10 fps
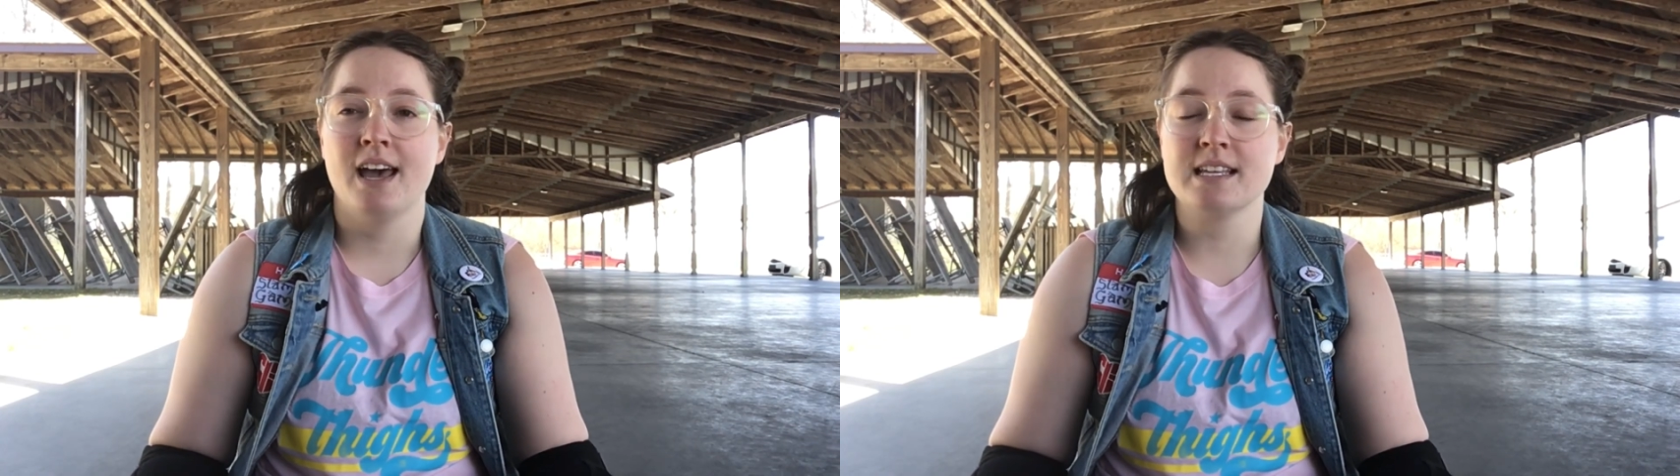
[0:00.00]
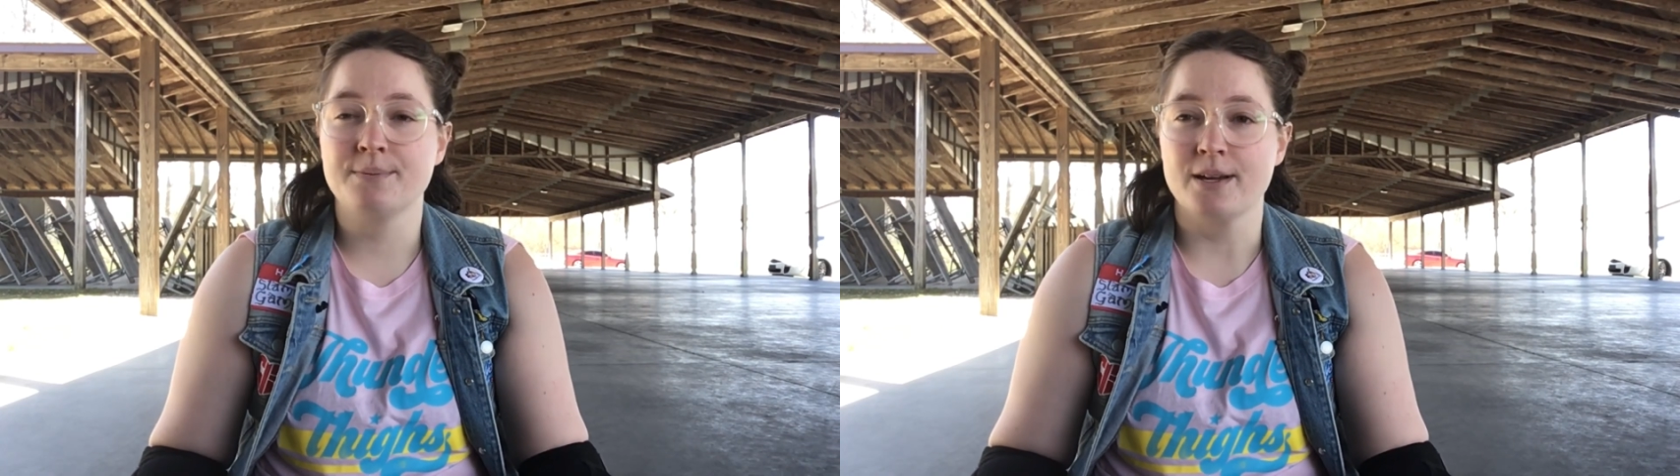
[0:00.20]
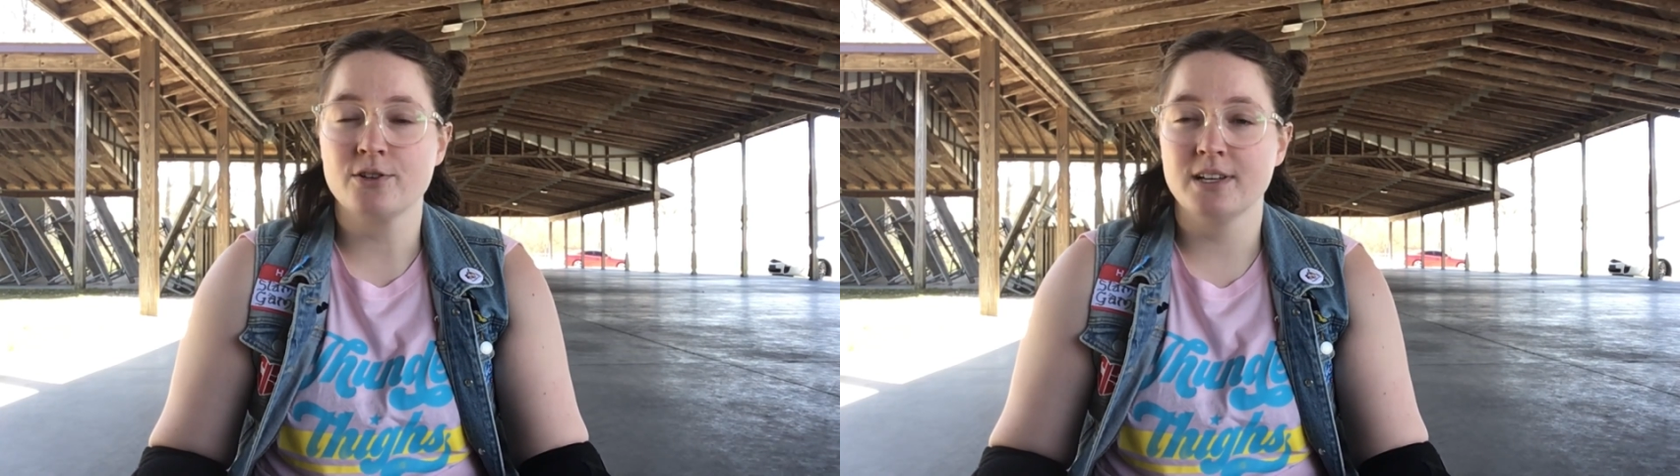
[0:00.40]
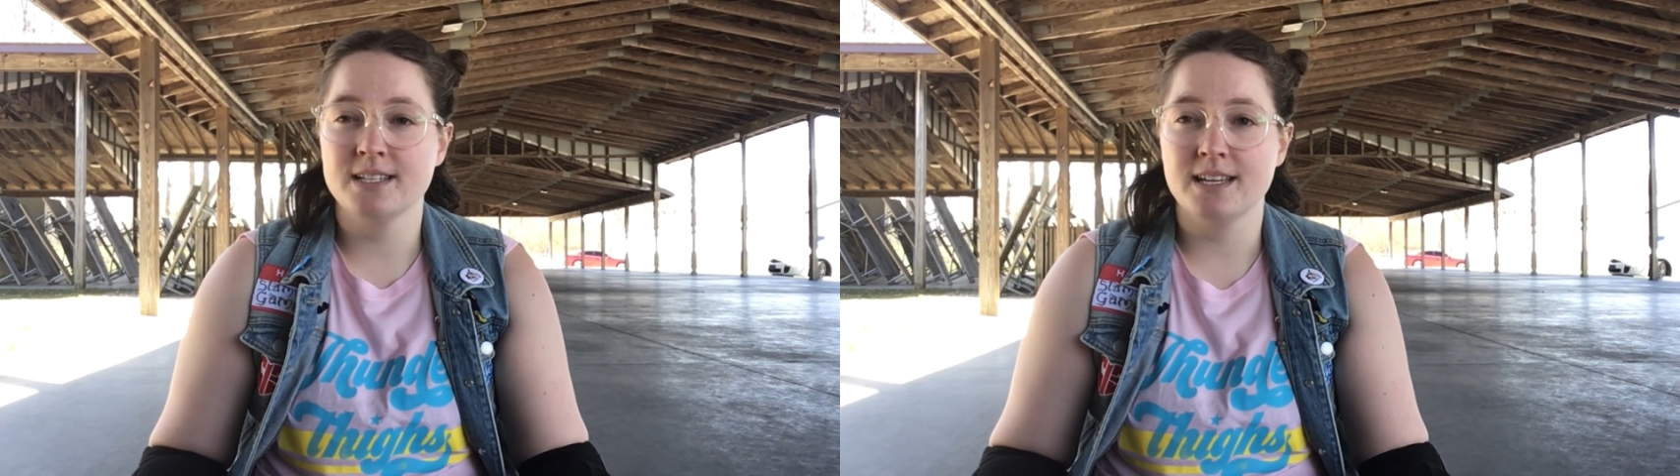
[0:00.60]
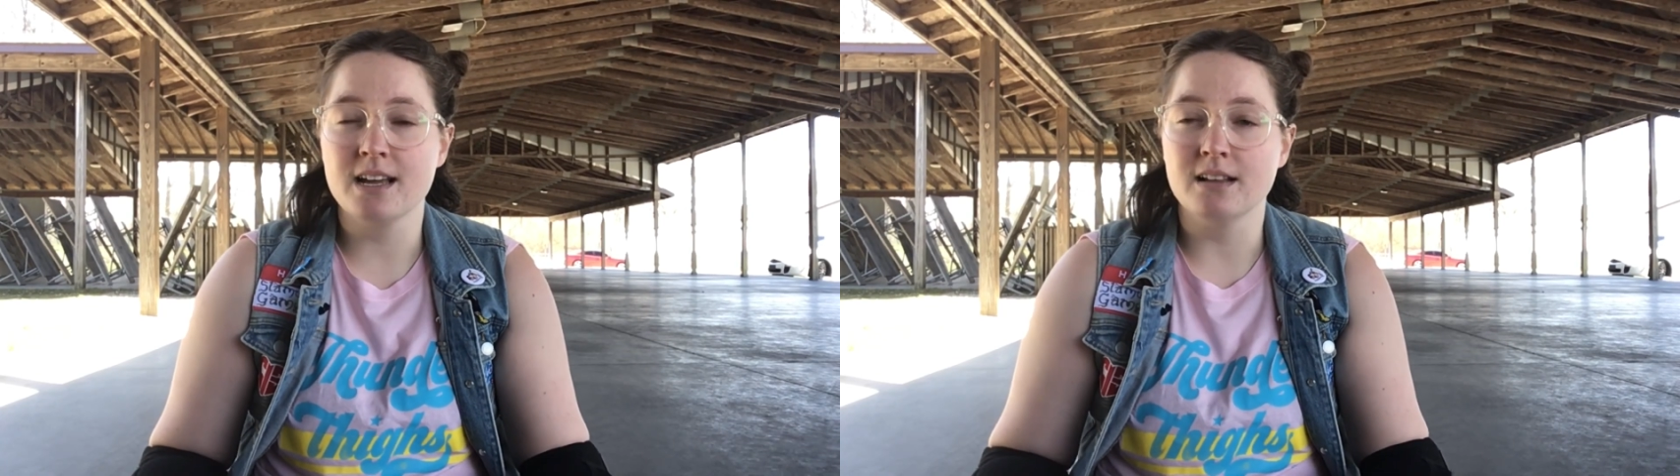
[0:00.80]
especially
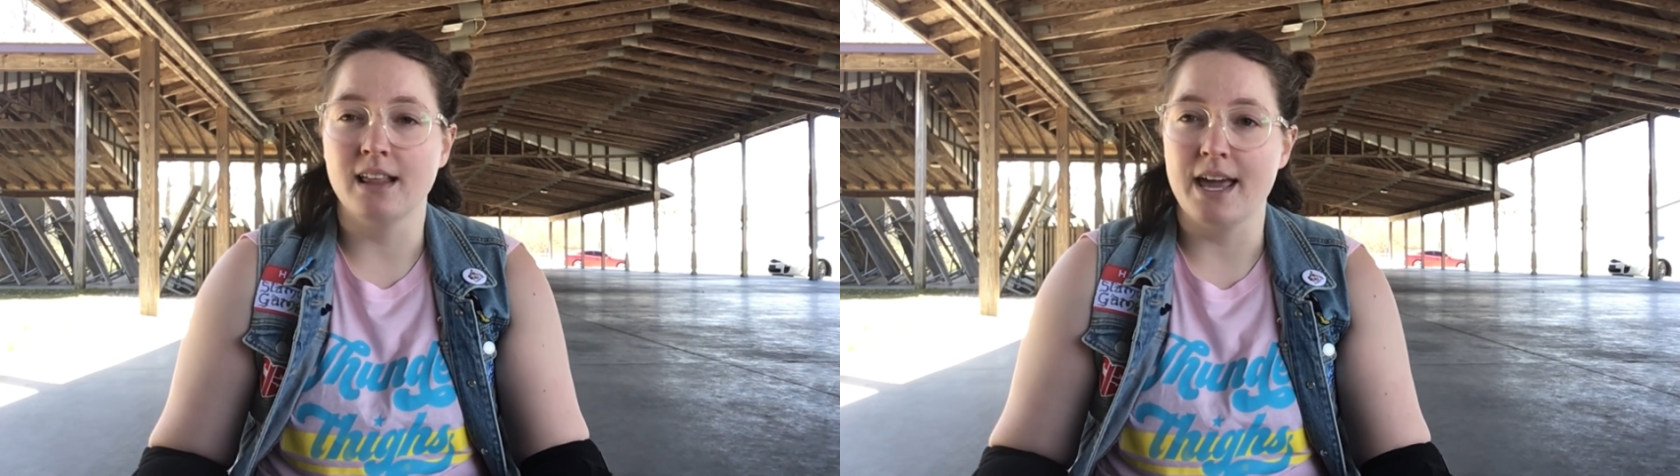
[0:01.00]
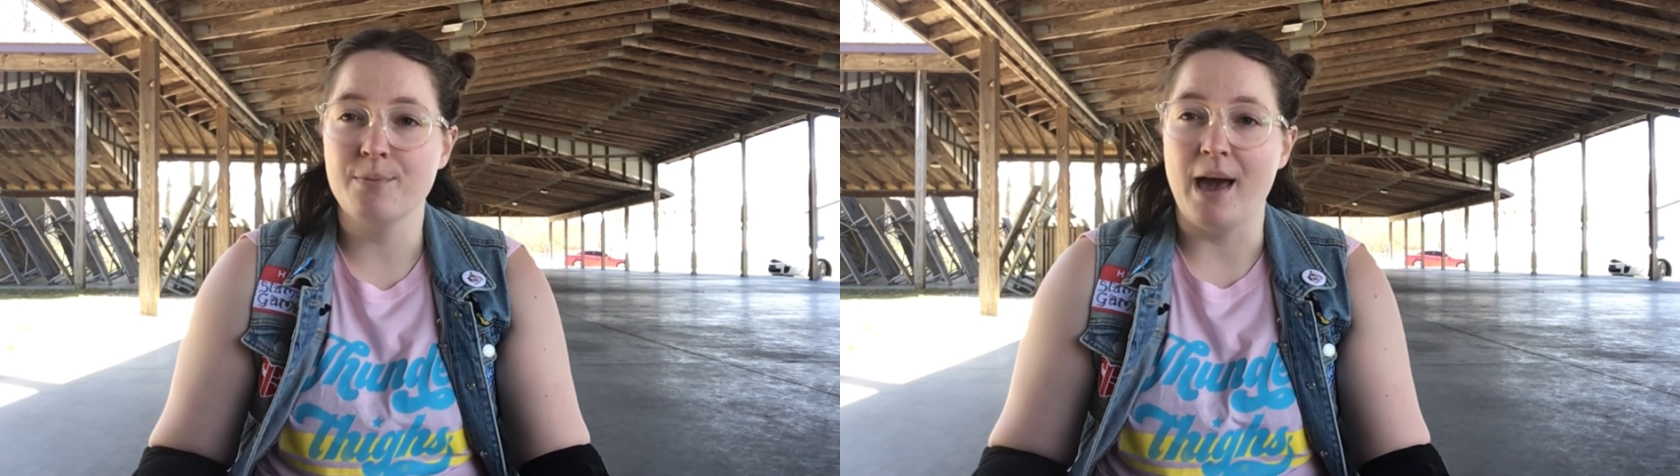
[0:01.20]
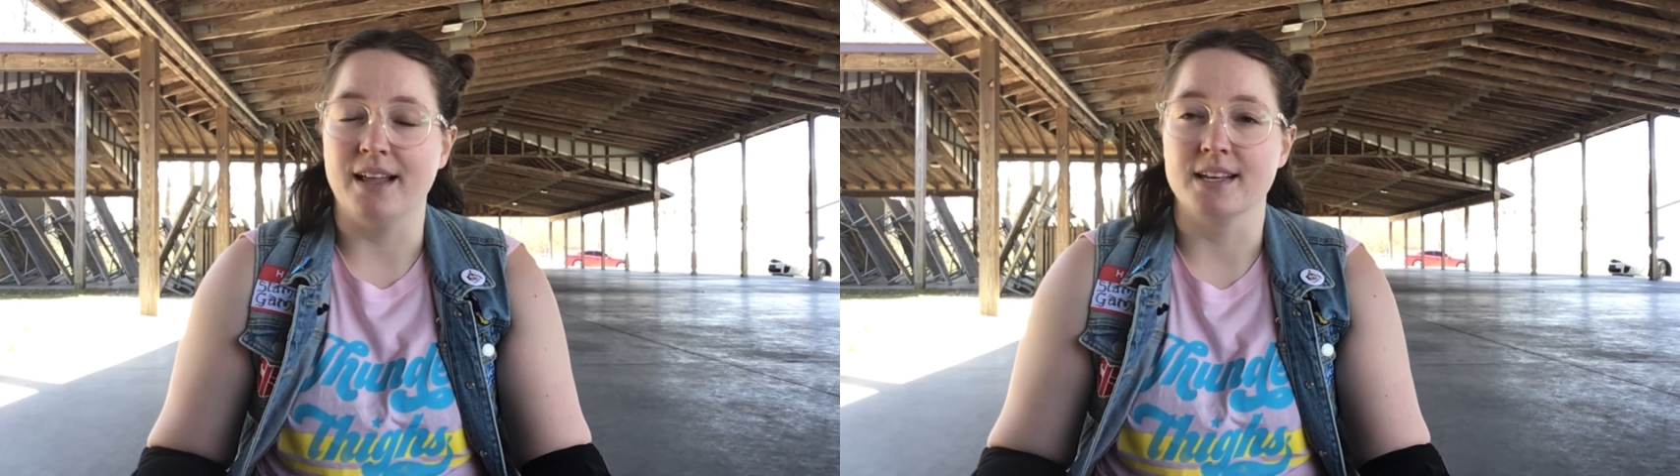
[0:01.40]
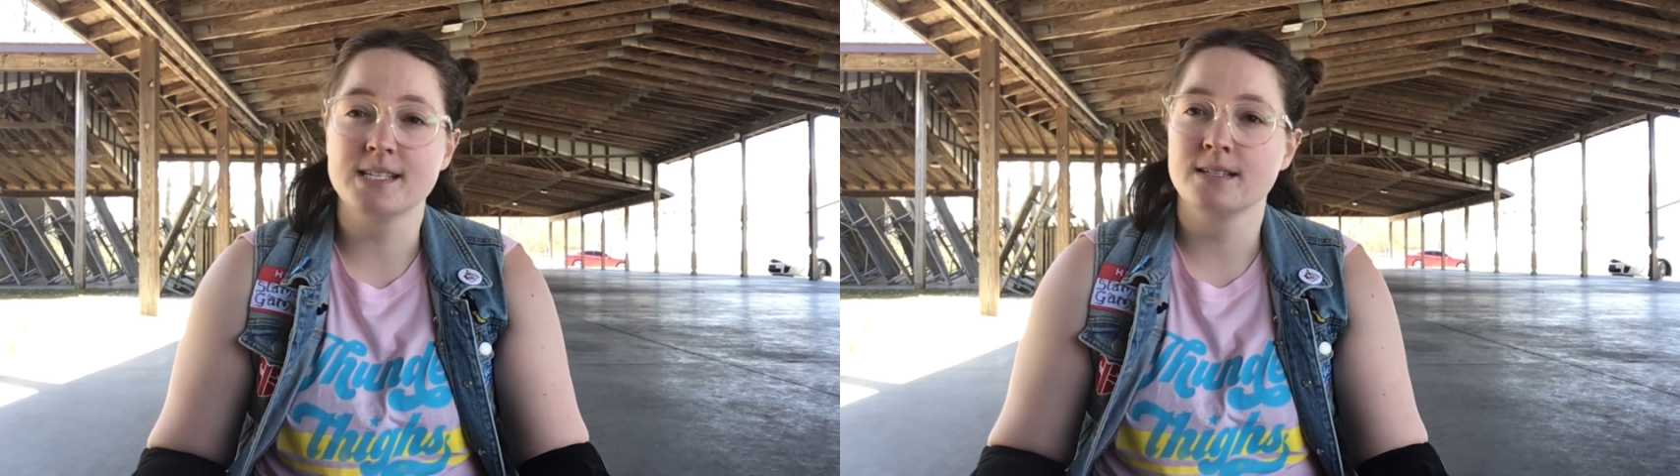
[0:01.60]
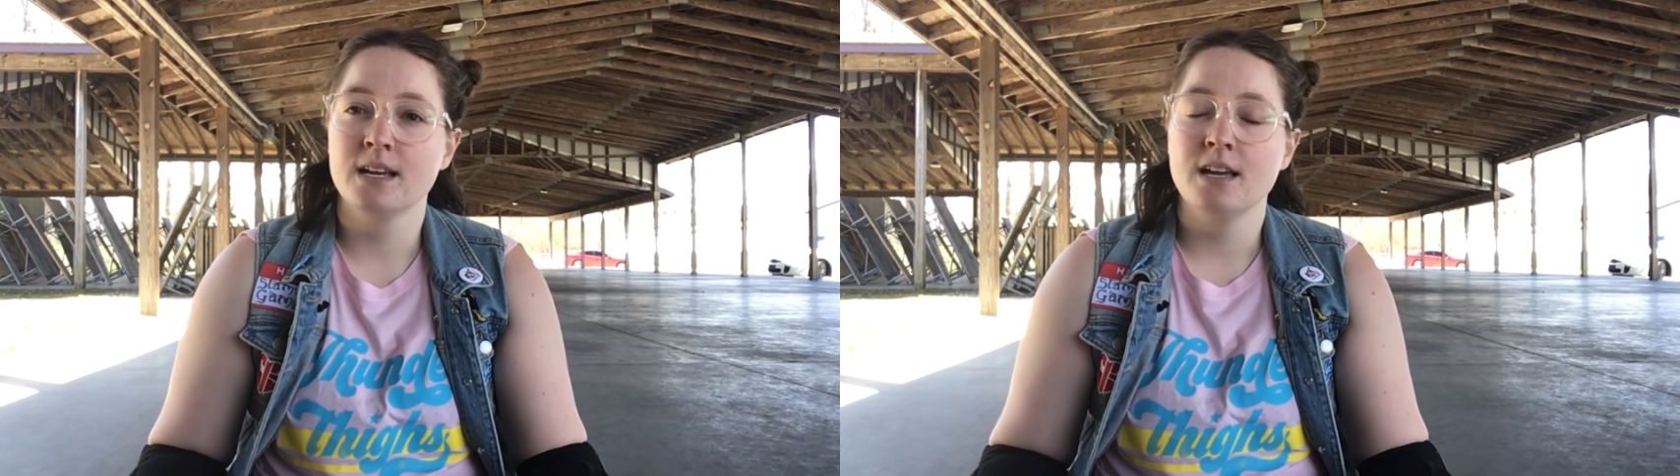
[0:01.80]
single leg
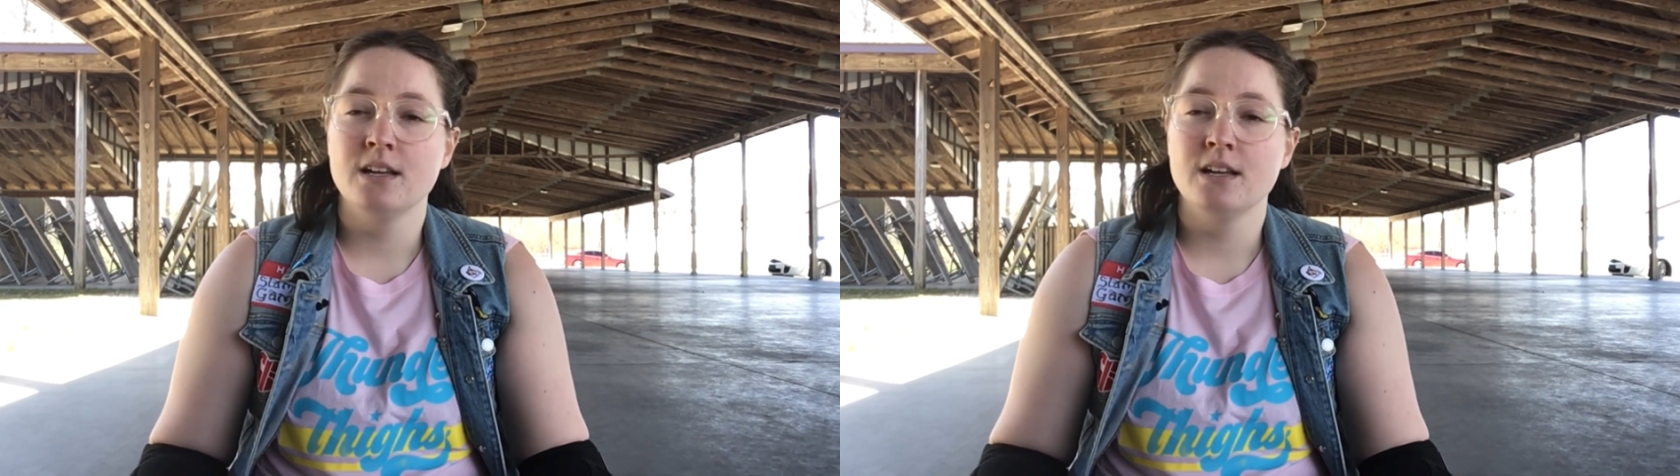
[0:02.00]
balance.